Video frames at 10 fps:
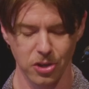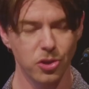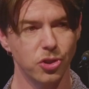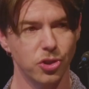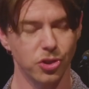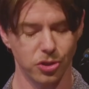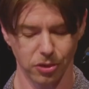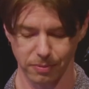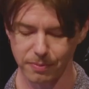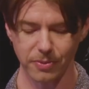
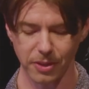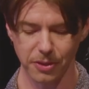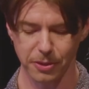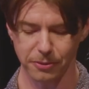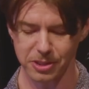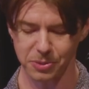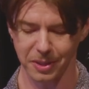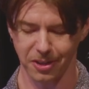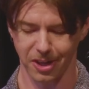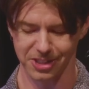Shh, the first
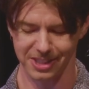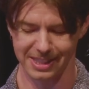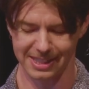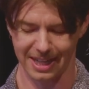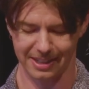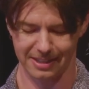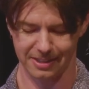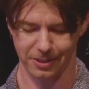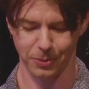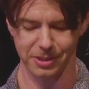one cautioned the
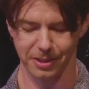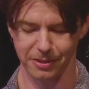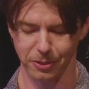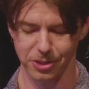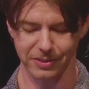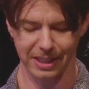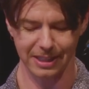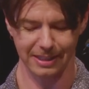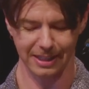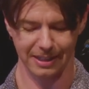second, who was on the verge of
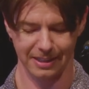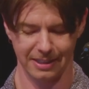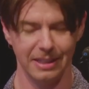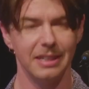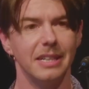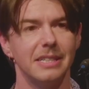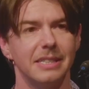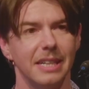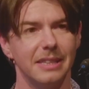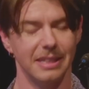giggling, a
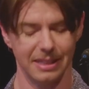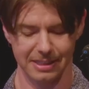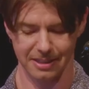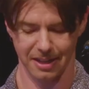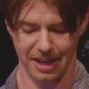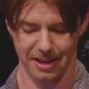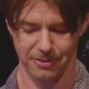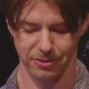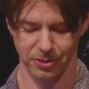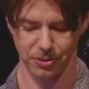state that did not
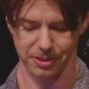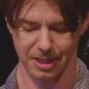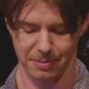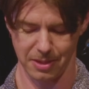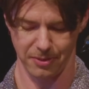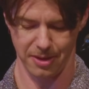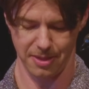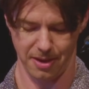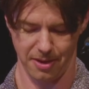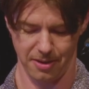end for the whole time they were
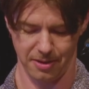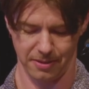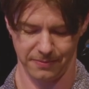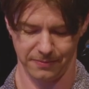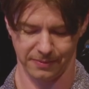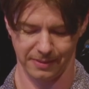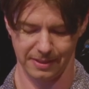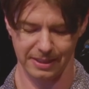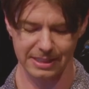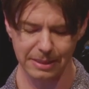in there.
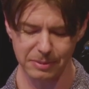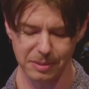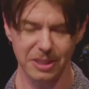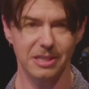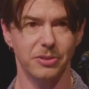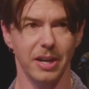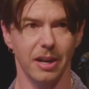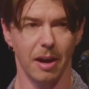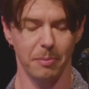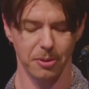They seemed to be a straight
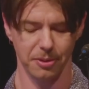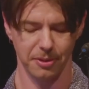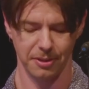couple.